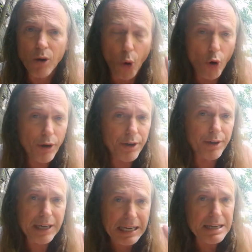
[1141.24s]

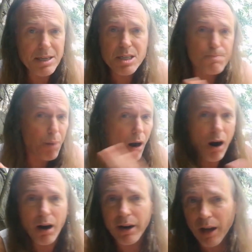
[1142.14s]
Order is
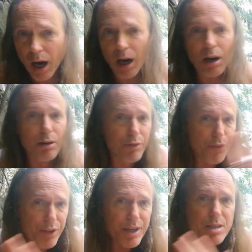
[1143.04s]
part
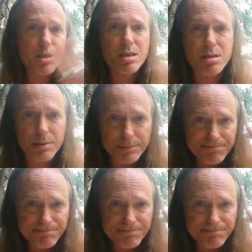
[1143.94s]
of this